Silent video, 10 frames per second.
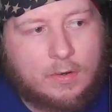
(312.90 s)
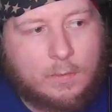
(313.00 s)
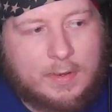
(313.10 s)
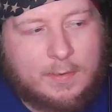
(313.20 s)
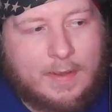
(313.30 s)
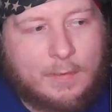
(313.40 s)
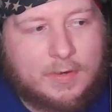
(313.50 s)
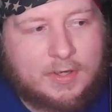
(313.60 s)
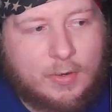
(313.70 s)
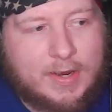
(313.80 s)
We might want
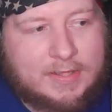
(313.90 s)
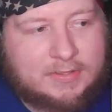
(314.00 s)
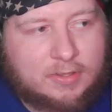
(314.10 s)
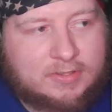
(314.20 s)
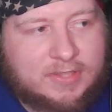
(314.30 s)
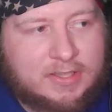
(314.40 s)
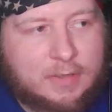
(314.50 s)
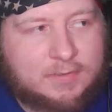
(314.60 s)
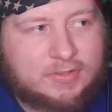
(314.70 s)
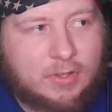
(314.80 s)
to go ahead and start setting
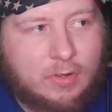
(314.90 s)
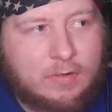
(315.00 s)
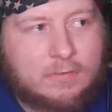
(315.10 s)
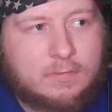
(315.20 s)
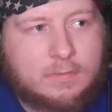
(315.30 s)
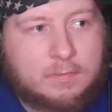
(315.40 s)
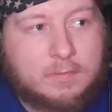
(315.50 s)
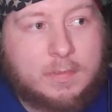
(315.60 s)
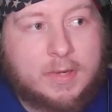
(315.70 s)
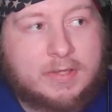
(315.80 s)
up salt.
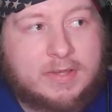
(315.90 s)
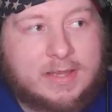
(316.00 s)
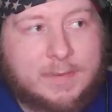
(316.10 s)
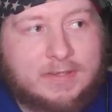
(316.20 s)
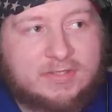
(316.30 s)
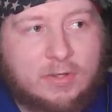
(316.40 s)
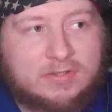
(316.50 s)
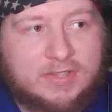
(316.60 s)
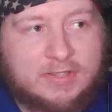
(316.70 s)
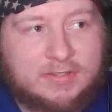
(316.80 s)
But the thing about
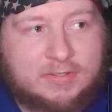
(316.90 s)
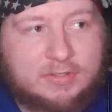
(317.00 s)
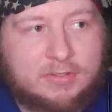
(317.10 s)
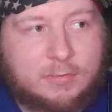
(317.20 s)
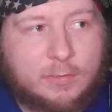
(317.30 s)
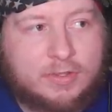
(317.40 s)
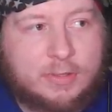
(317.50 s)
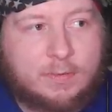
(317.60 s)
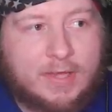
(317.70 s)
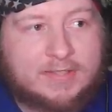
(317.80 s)
salt is, once
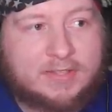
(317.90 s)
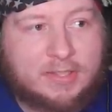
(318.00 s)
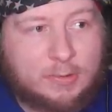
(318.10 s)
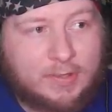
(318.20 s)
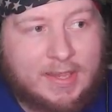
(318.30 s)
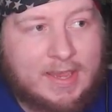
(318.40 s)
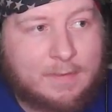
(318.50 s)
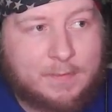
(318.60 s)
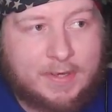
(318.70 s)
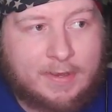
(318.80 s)
you place it, you
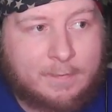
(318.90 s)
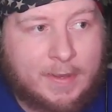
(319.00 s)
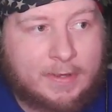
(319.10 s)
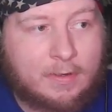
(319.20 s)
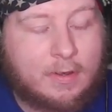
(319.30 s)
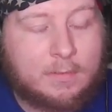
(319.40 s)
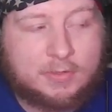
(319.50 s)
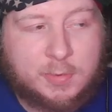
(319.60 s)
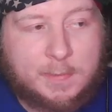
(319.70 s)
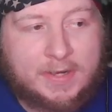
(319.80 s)
can't pick it back up.
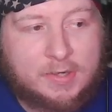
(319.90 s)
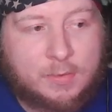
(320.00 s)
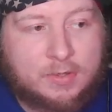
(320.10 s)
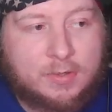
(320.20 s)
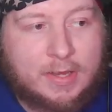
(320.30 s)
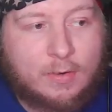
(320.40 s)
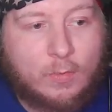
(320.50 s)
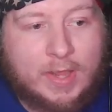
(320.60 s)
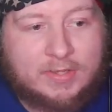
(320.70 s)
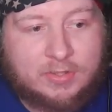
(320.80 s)
So we might not want to do that
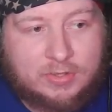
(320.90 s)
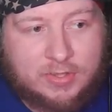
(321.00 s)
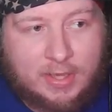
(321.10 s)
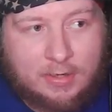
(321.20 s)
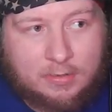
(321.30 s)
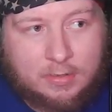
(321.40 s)
quite just yet.